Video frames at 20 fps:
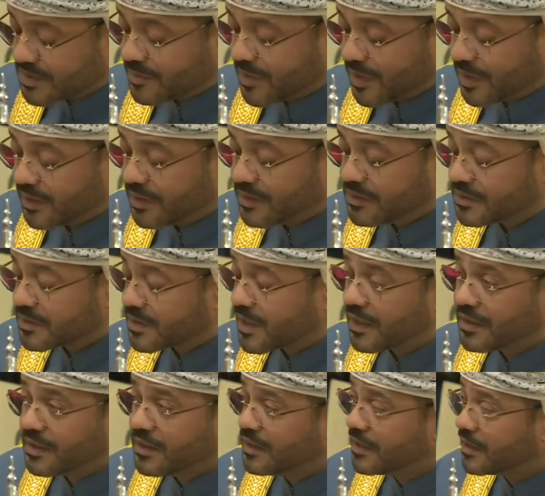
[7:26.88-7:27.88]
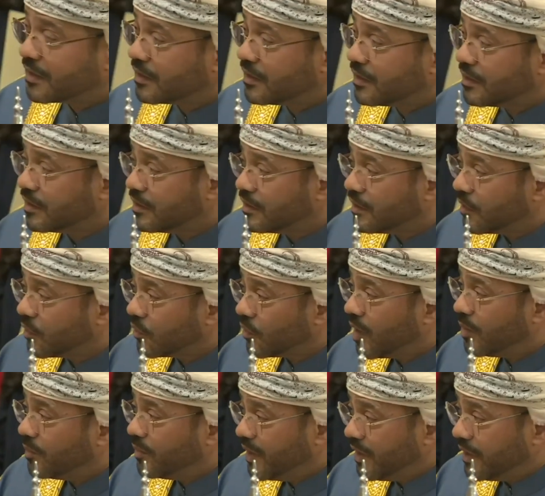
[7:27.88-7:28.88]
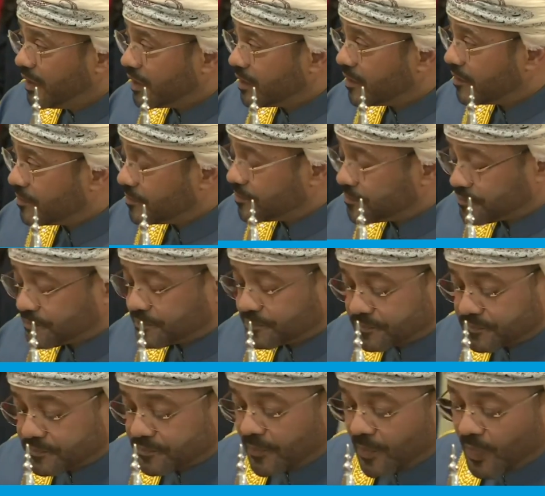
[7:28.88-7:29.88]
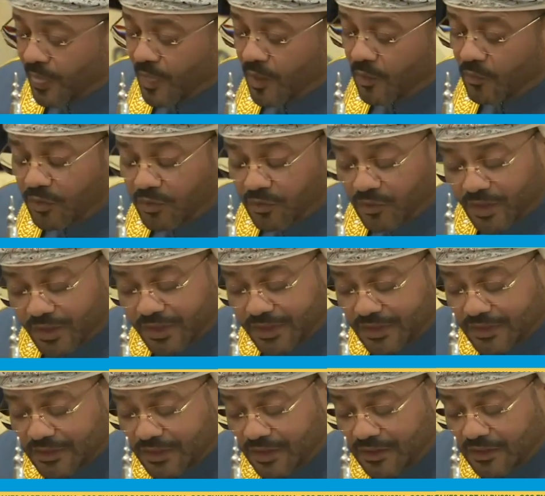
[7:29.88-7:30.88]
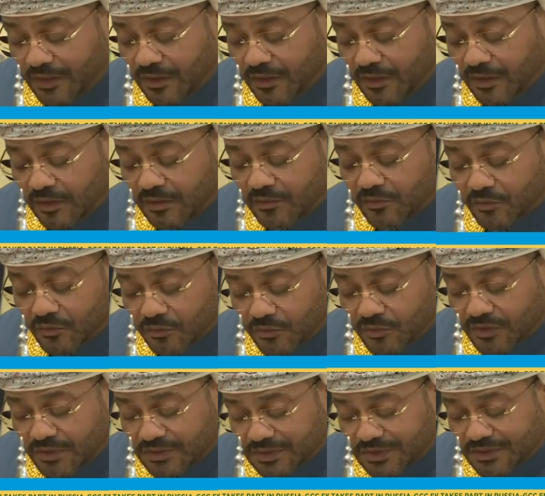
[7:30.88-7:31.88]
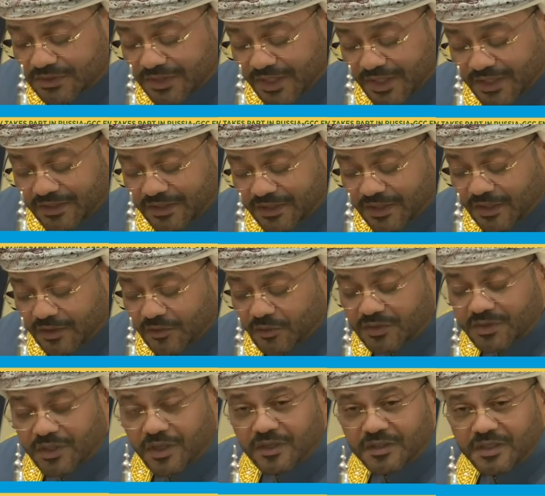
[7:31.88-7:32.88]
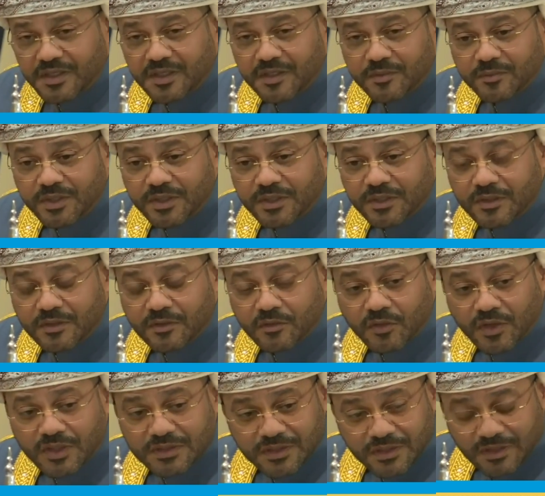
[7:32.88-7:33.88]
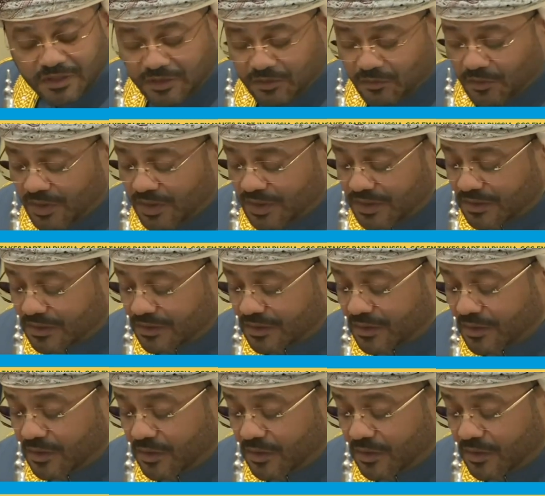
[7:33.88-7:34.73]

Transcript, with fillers: Sudan, and we express our deep concern regarding the humanitarian situation there and the security crisis there.